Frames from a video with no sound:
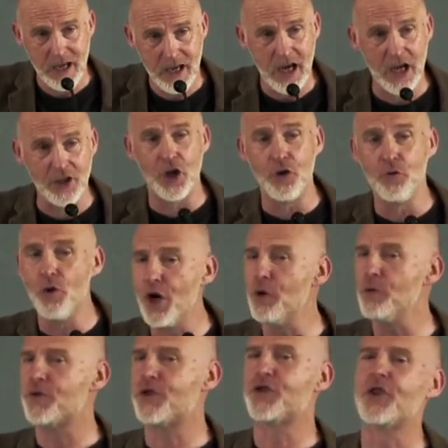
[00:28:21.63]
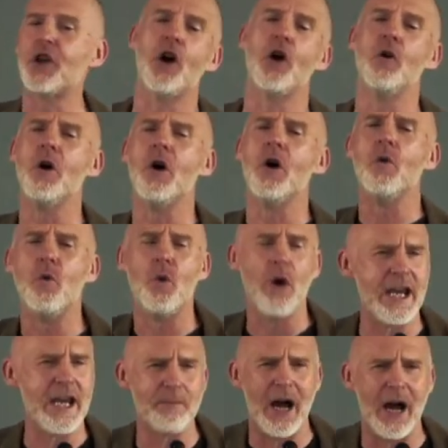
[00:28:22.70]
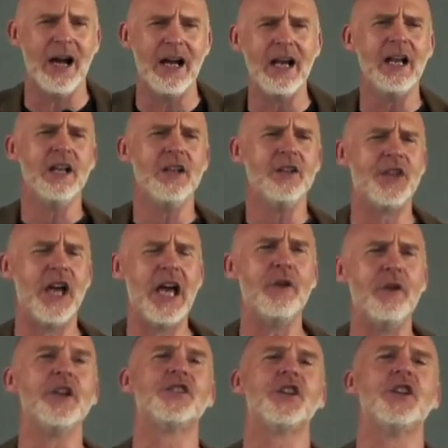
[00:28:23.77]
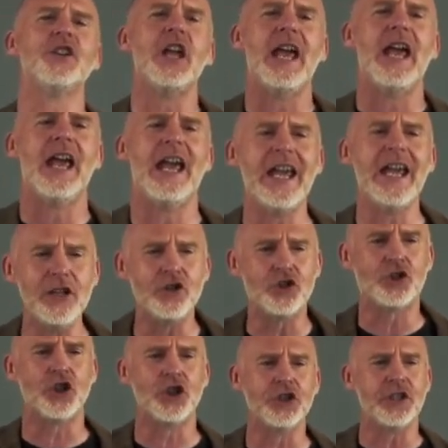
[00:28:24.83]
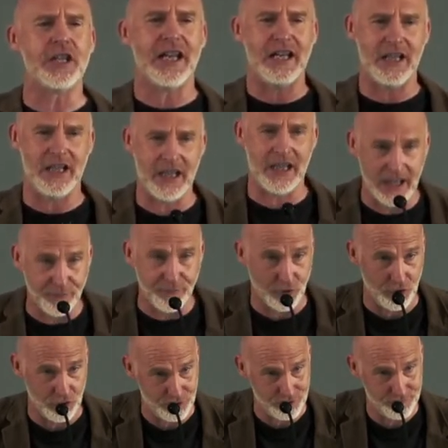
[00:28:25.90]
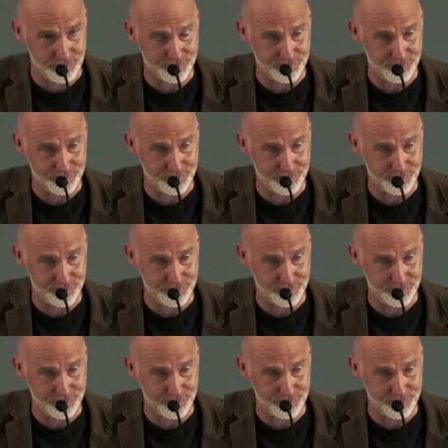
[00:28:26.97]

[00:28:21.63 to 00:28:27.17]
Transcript: And the roots go way back. There is an ancient evil.